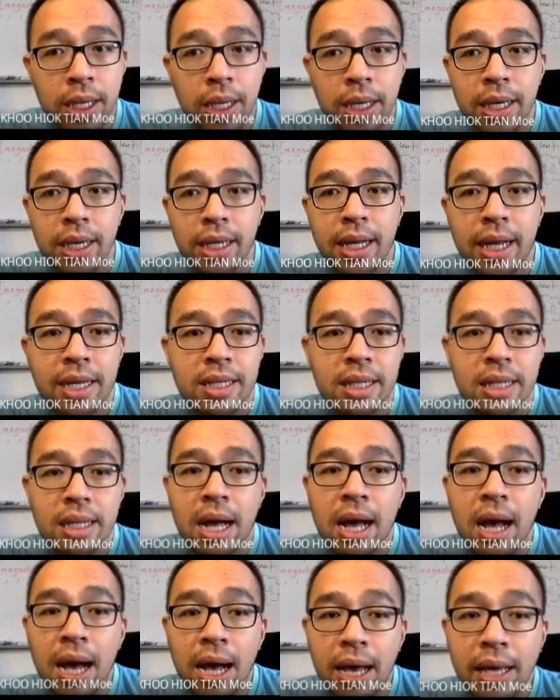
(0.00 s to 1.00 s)
it has a
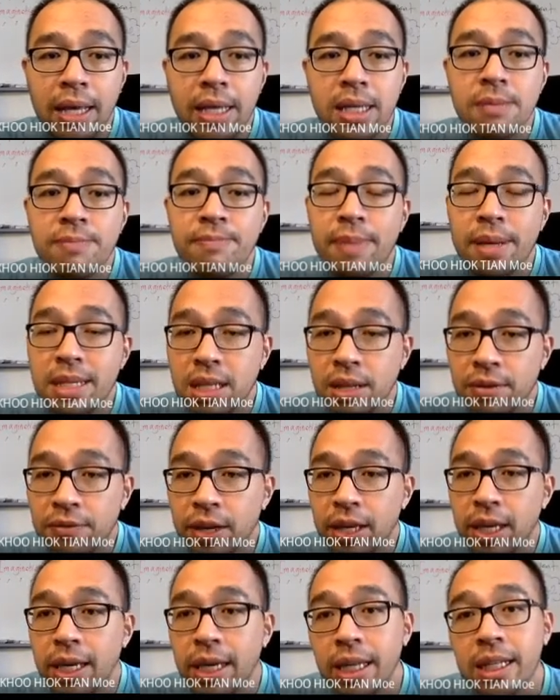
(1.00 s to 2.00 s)
high specific
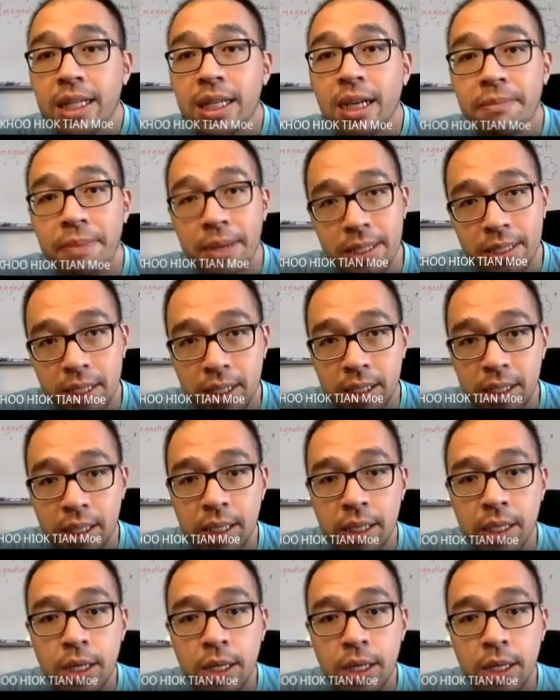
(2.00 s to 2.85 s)
heat capacity,